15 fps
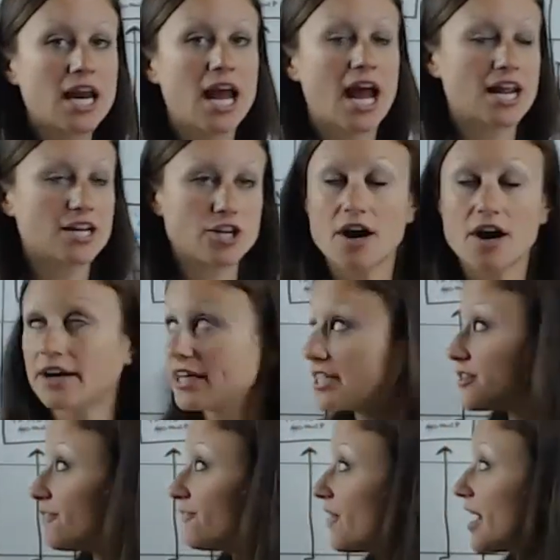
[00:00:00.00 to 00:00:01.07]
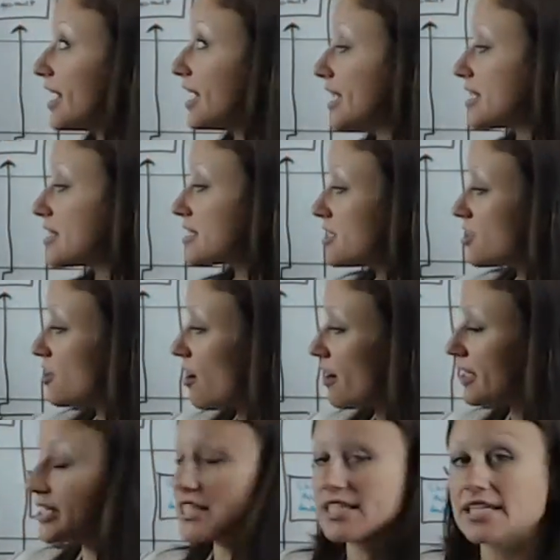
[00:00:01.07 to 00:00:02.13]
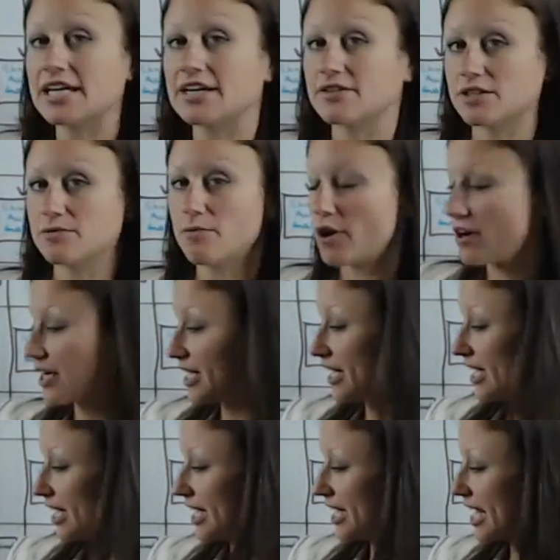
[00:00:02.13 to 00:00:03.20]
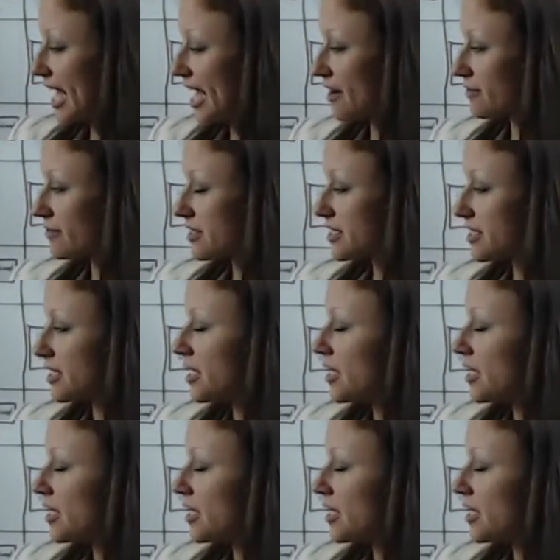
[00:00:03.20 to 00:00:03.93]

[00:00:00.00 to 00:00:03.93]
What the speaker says: and talking to finance and talking to sales and marketing and accounts,